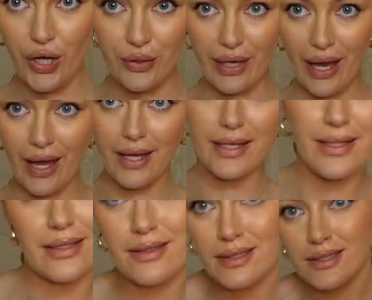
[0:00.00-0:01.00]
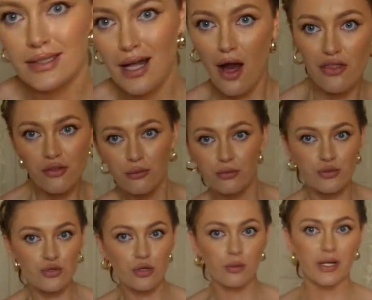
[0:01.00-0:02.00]
Okay. I think we're on
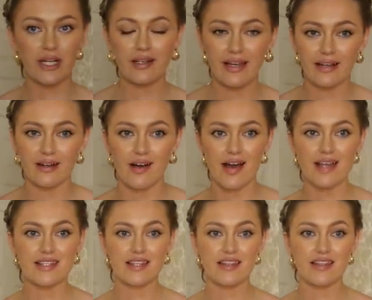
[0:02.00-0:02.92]
to a winner here, guys.